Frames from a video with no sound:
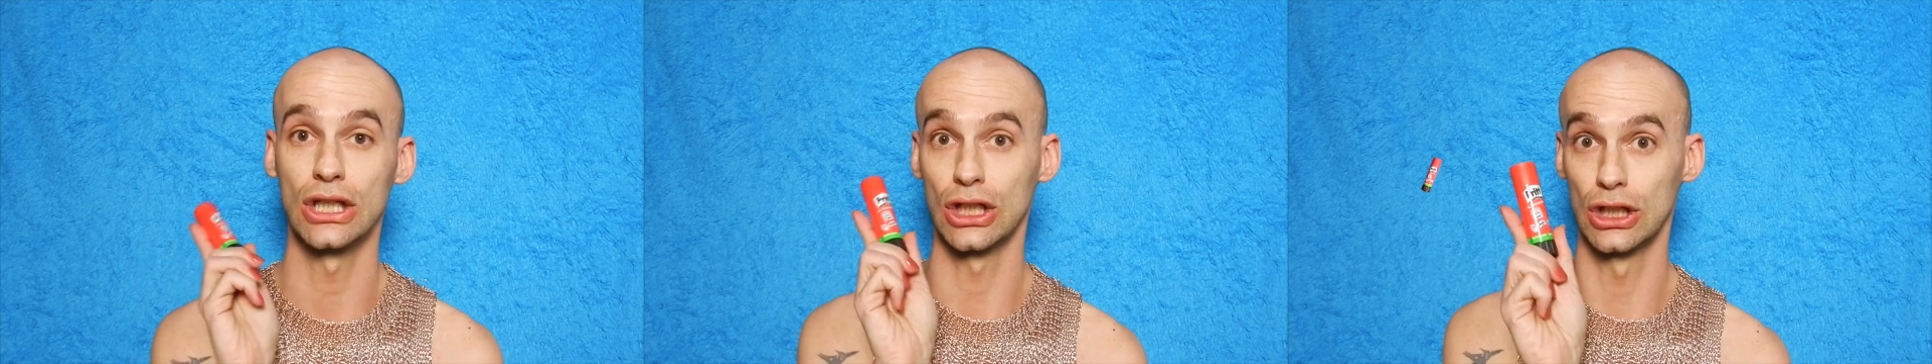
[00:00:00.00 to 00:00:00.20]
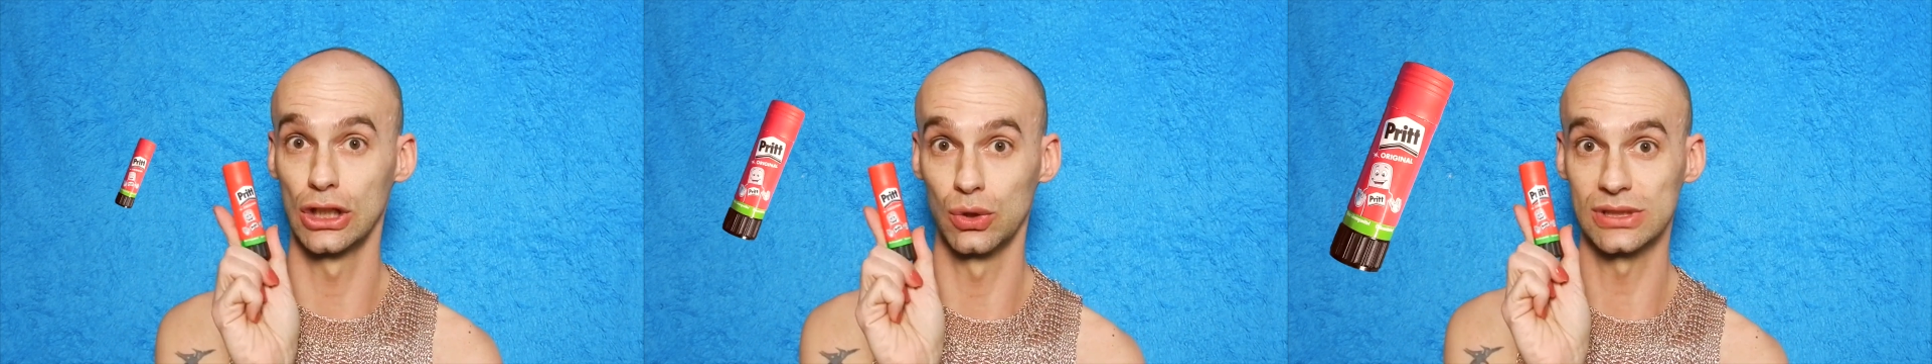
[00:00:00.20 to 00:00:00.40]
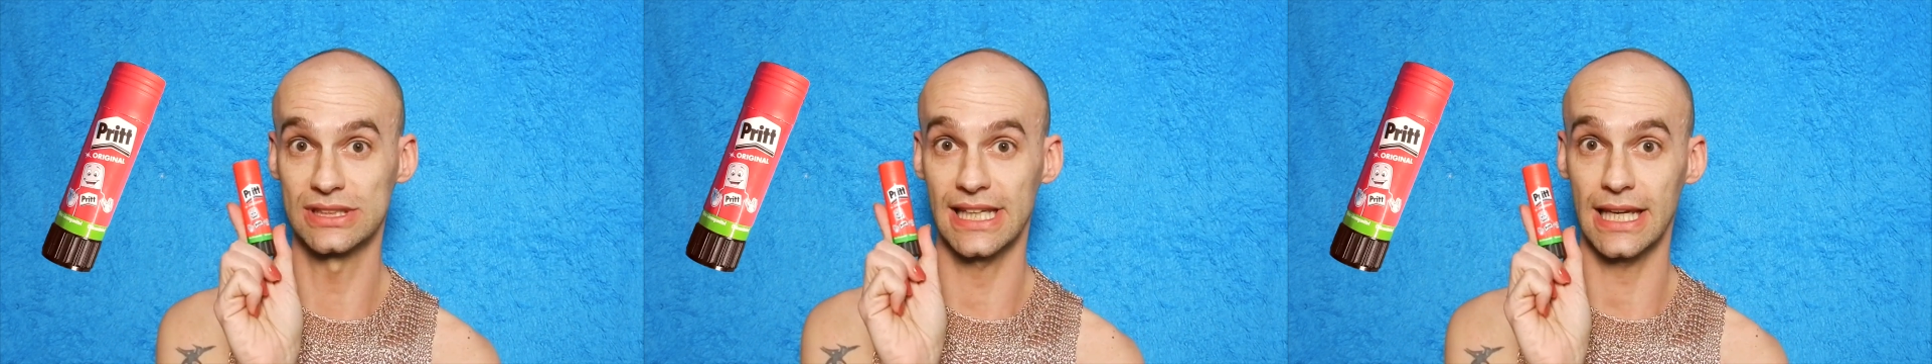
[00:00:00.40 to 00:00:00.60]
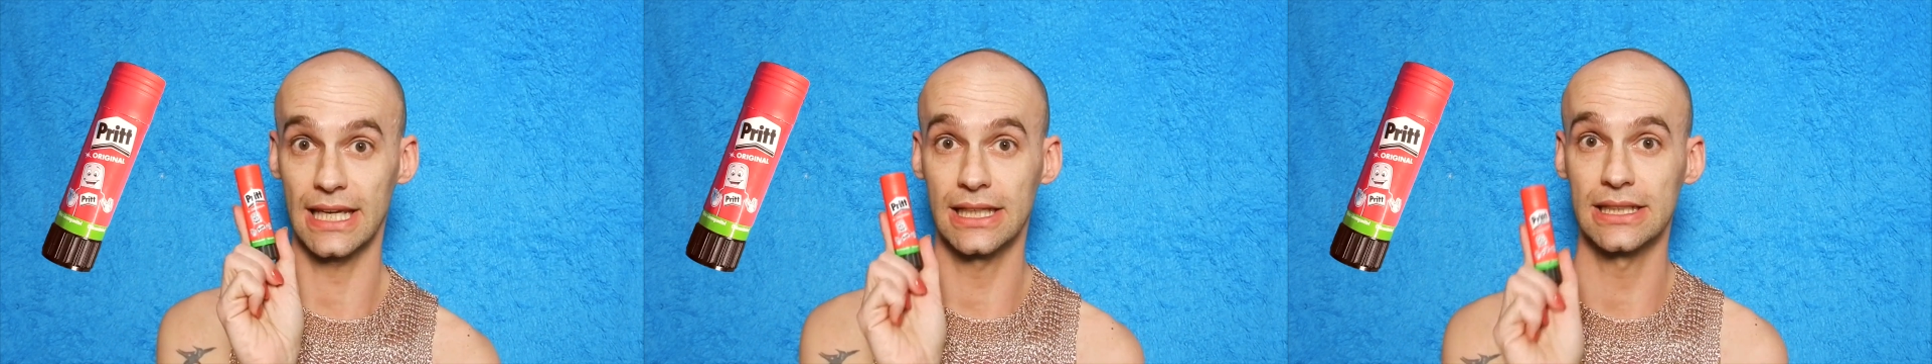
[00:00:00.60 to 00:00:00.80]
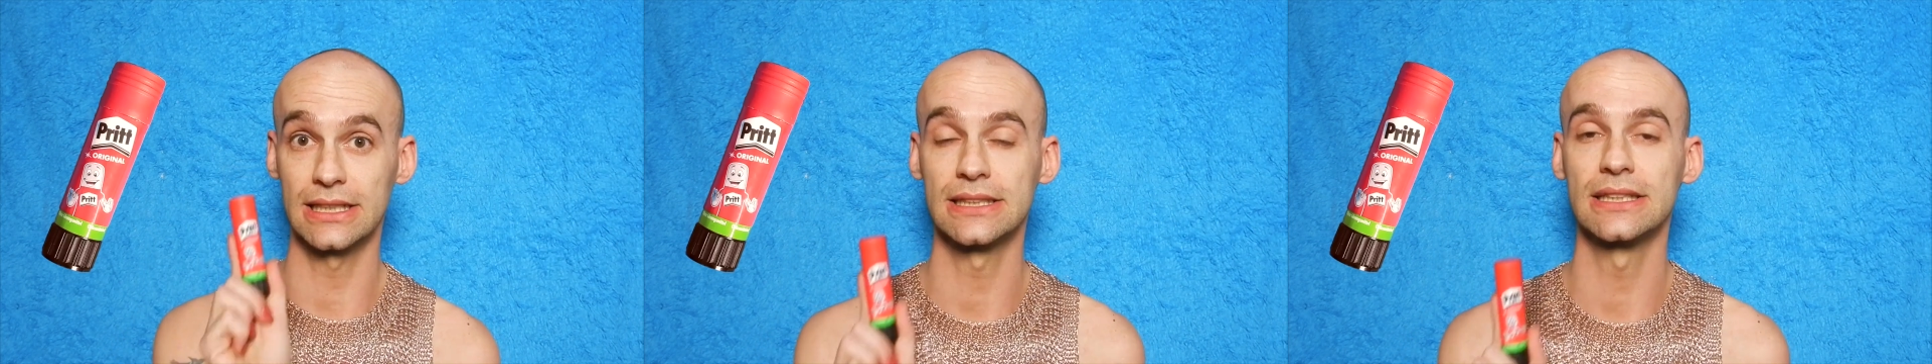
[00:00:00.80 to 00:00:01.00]
glue stick,
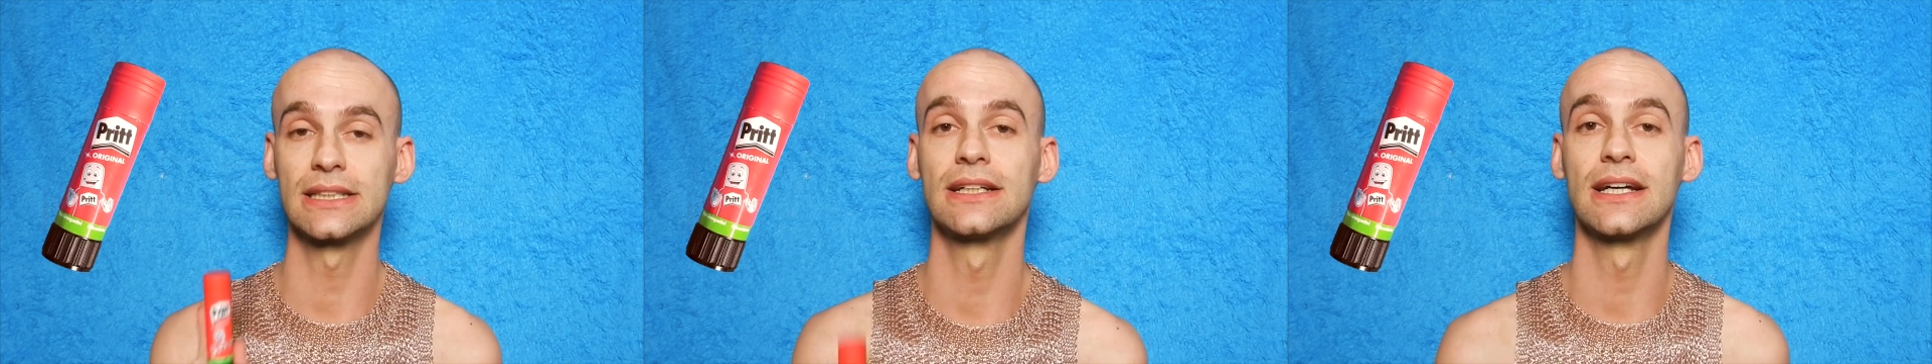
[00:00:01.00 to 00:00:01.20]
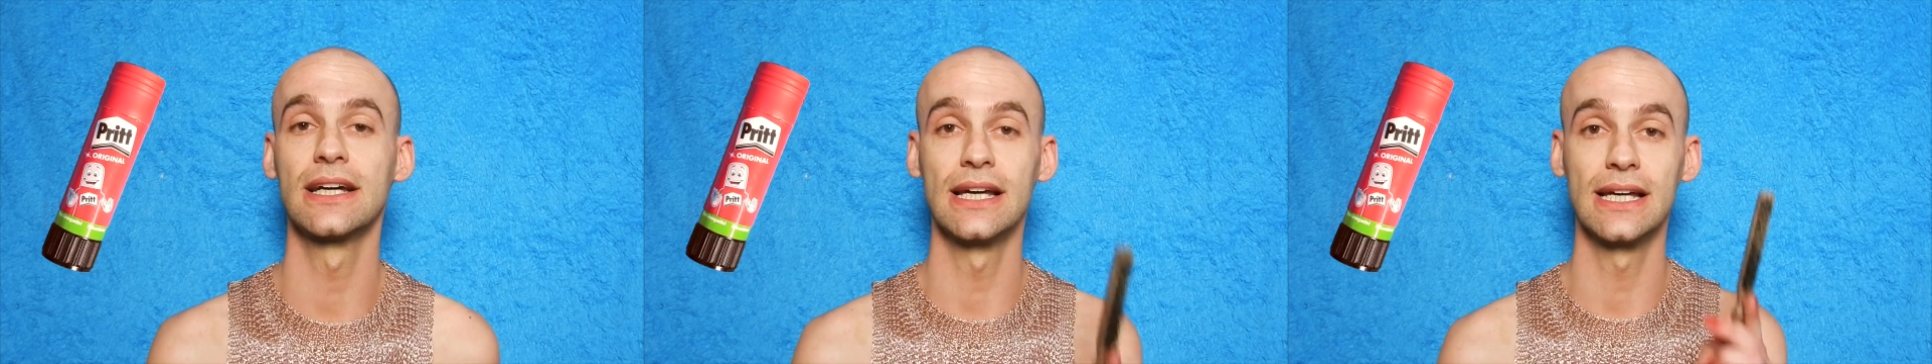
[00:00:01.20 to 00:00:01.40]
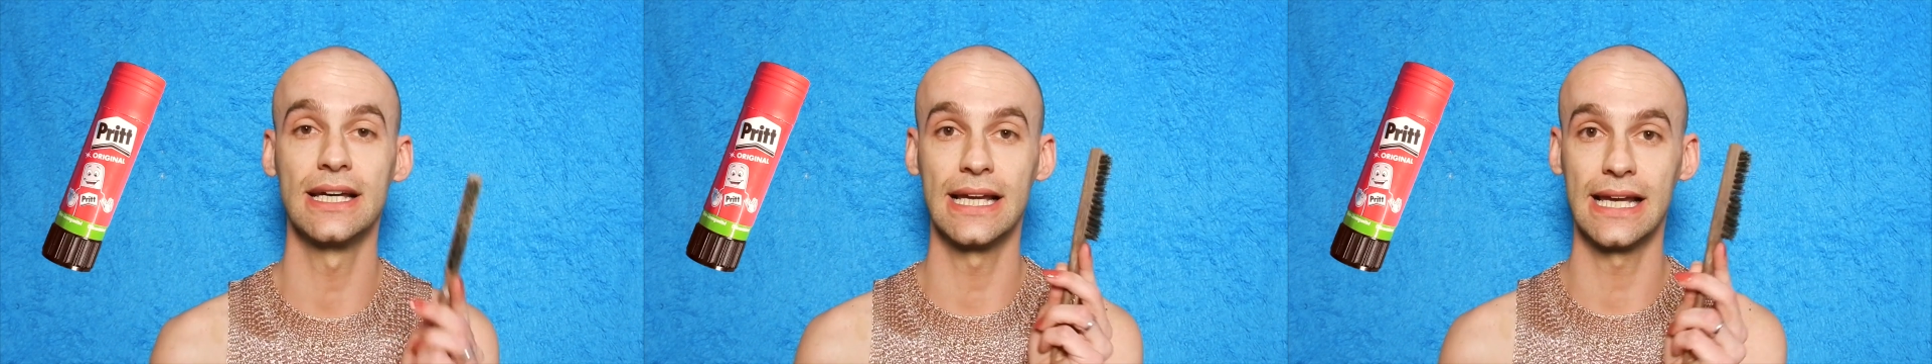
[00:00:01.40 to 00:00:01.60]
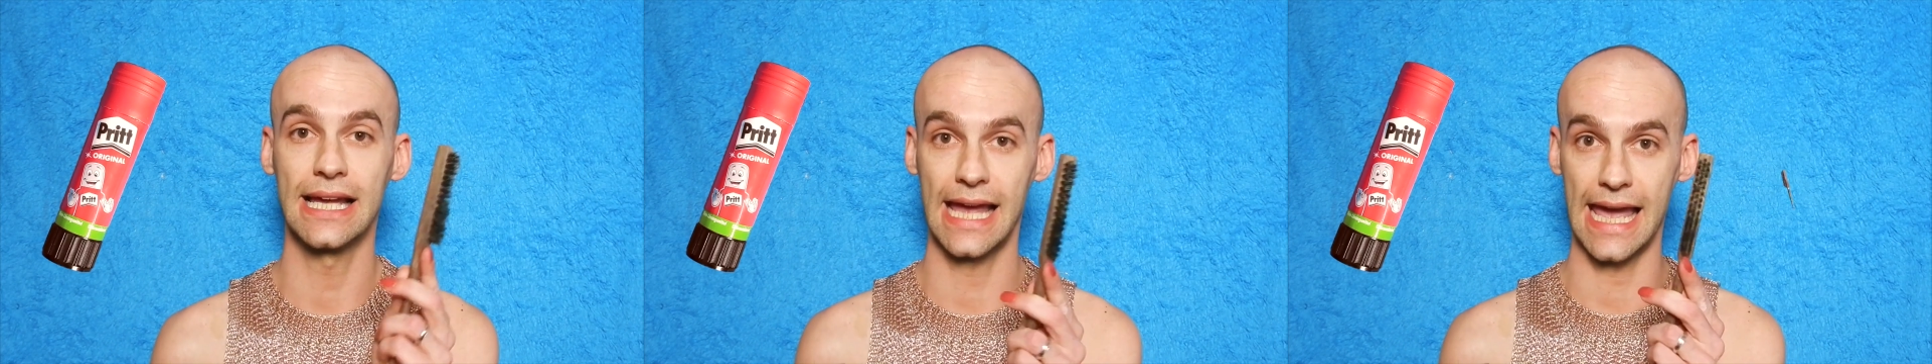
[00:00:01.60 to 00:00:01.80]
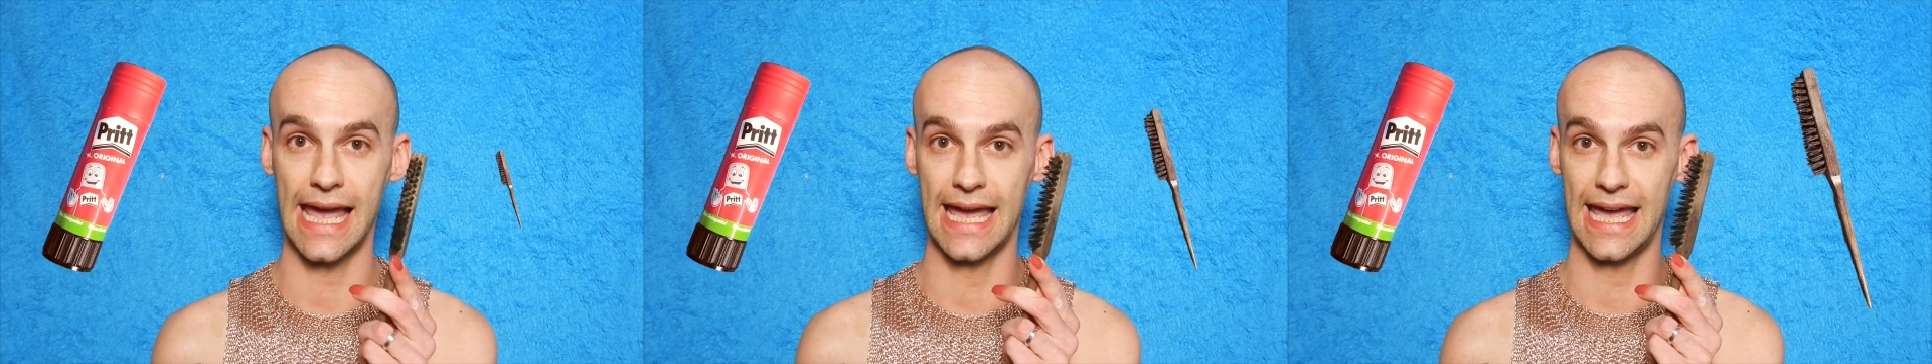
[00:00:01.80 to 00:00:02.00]

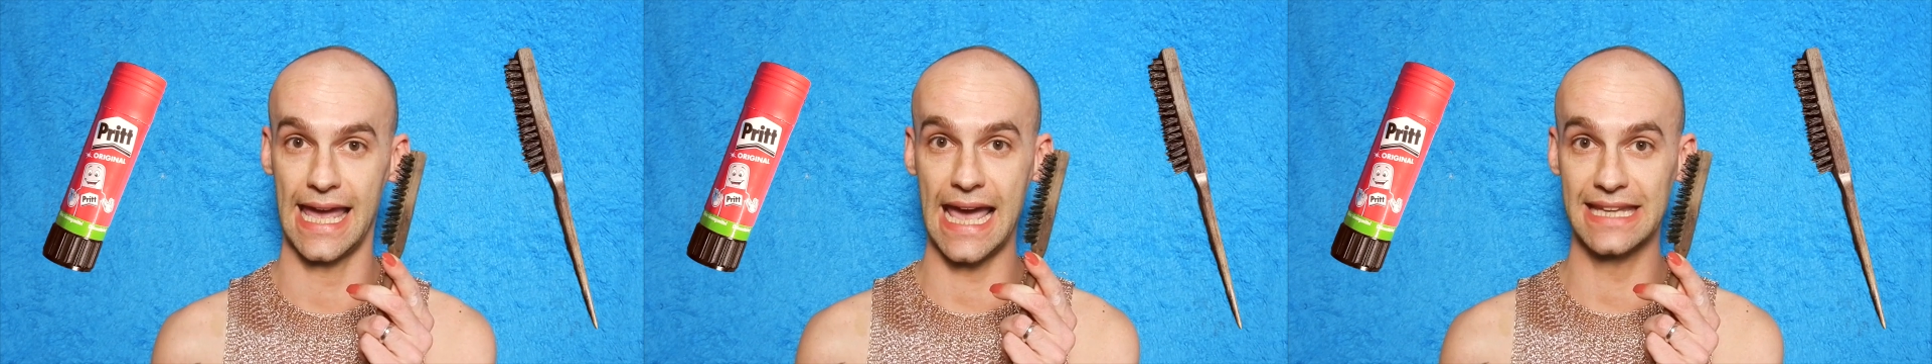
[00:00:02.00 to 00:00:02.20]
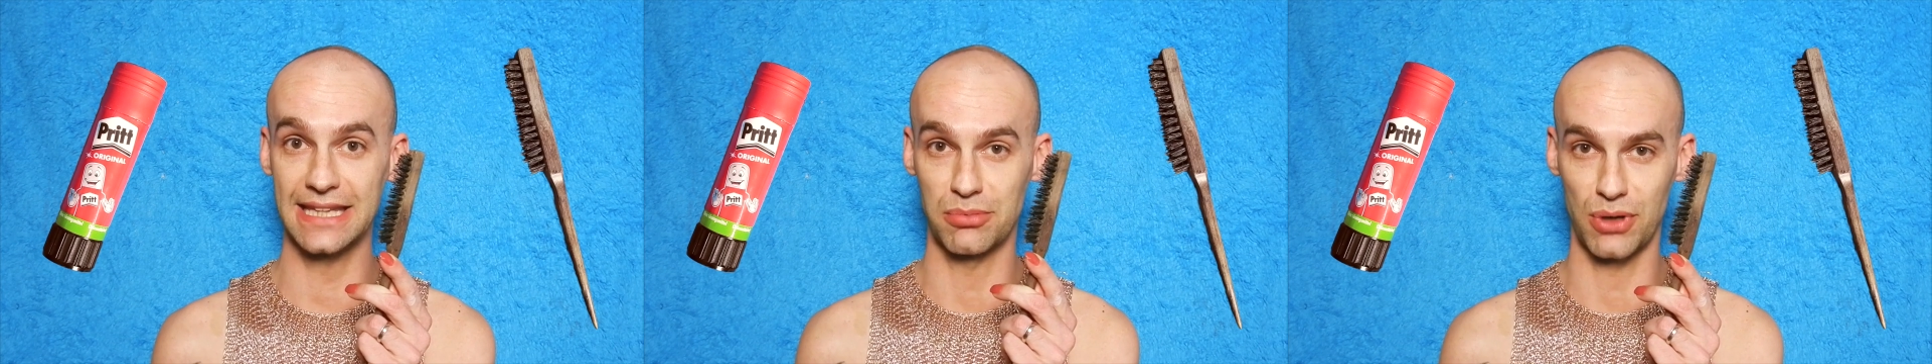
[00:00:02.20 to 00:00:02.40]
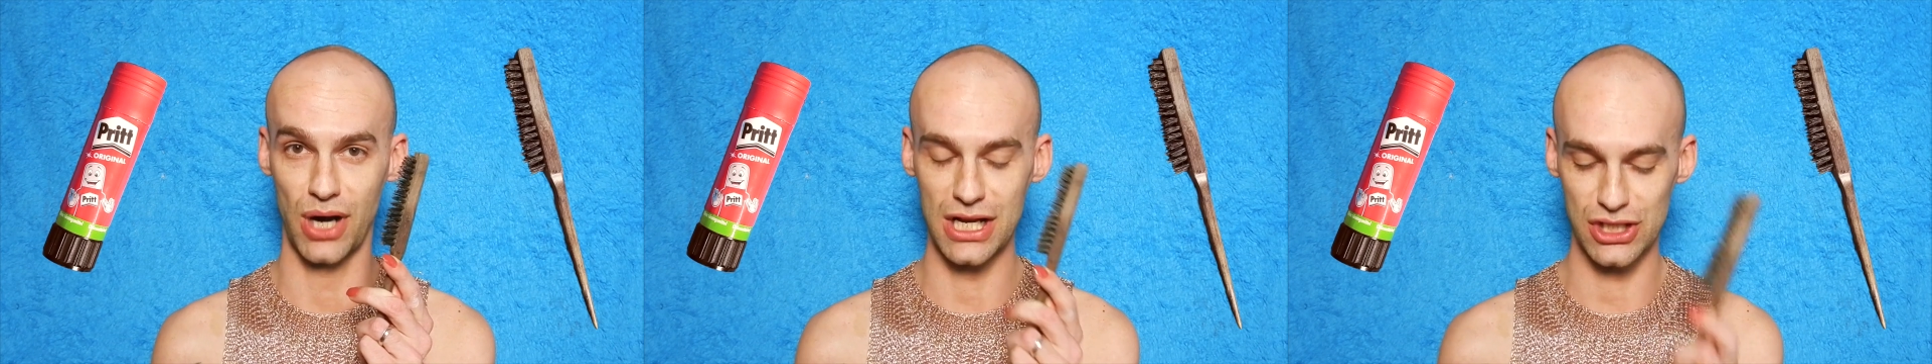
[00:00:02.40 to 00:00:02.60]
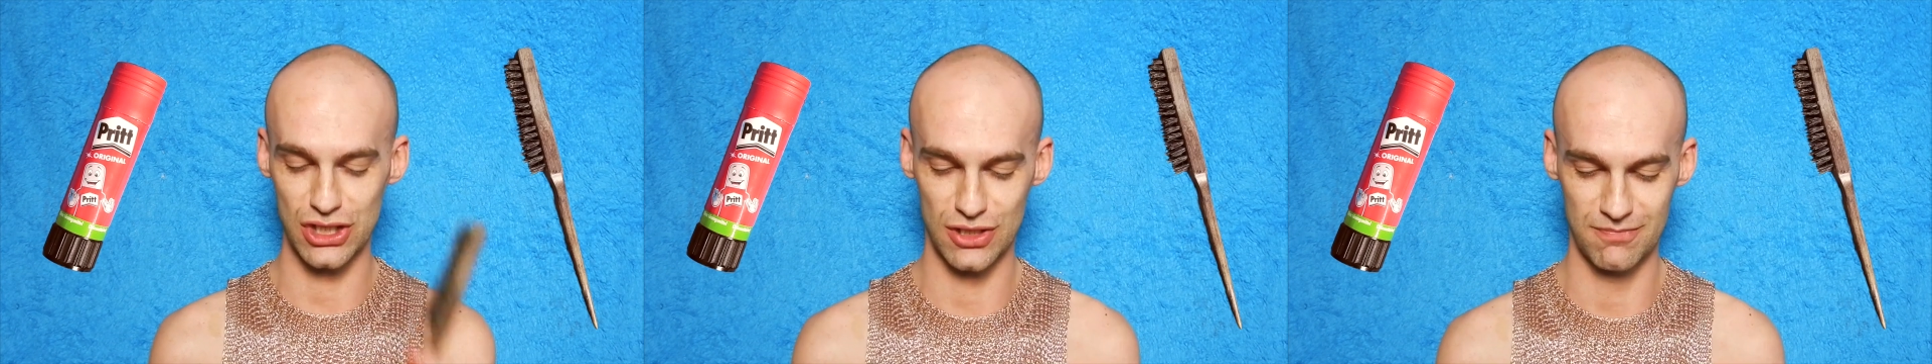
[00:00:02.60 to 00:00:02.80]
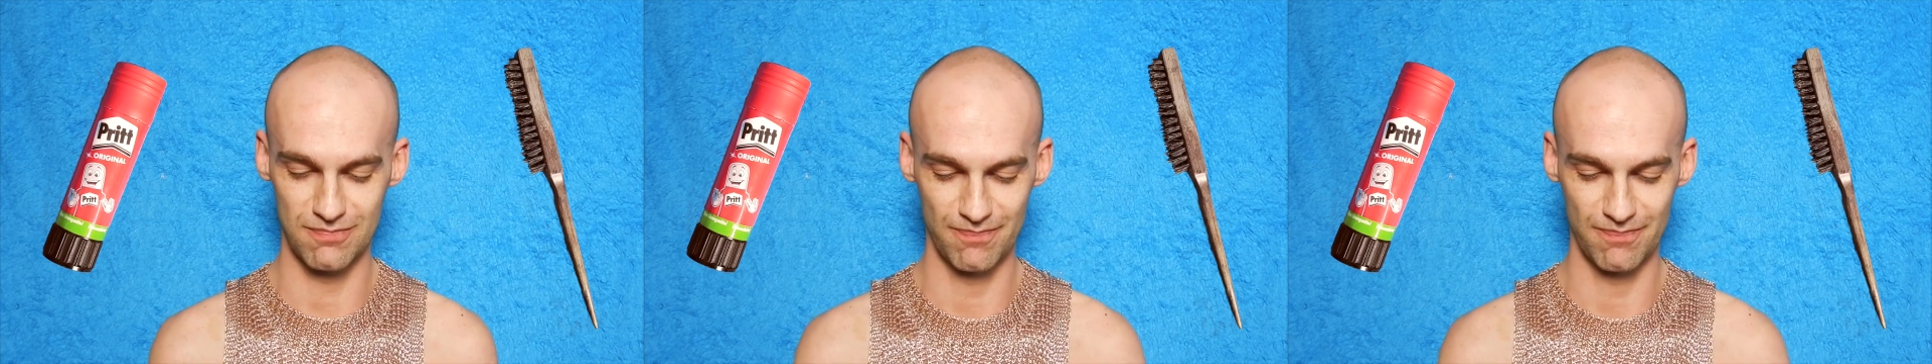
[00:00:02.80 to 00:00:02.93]
and a brush,